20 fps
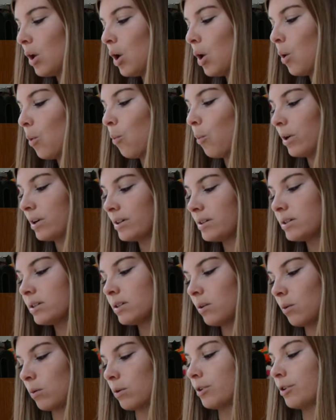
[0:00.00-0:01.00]
What is
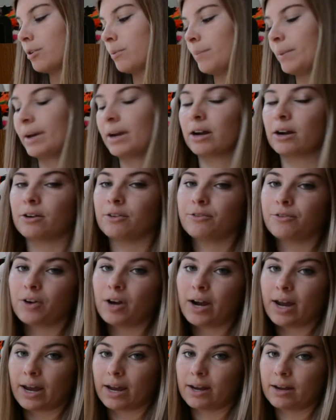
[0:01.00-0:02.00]
the ordered pair for
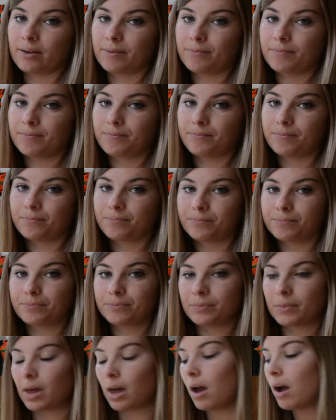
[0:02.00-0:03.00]
A?
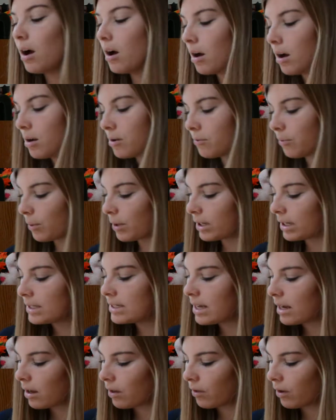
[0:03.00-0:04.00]
If we're going to
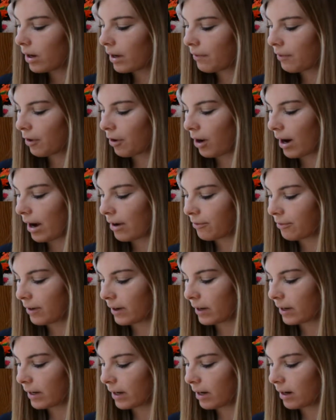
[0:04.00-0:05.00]
take a look at the graph
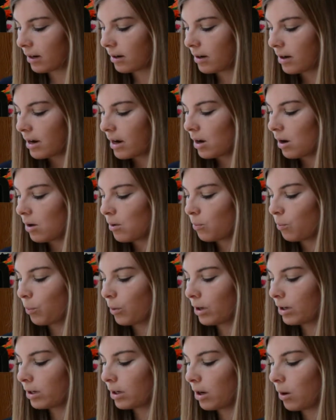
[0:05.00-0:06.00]
right here, we're
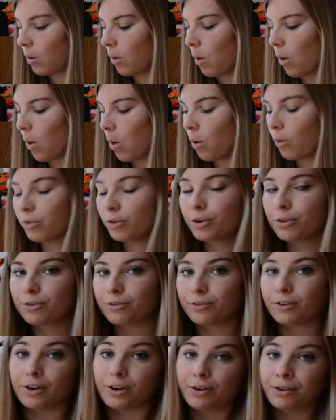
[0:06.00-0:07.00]
going to go over
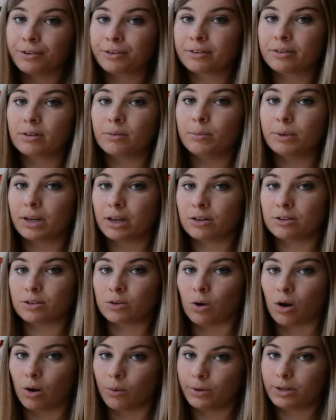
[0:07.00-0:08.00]
first because you
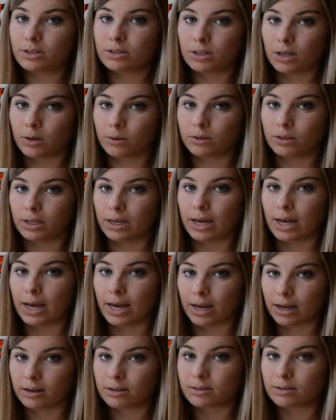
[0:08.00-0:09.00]
always start with the
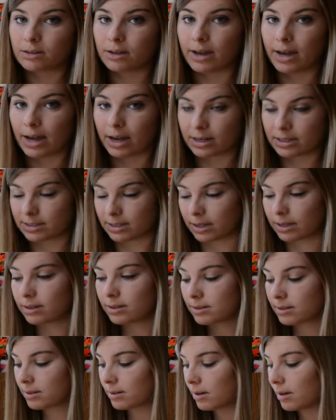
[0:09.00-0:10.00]

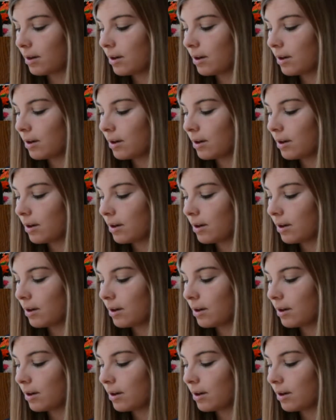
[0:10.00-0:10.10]
x-axis.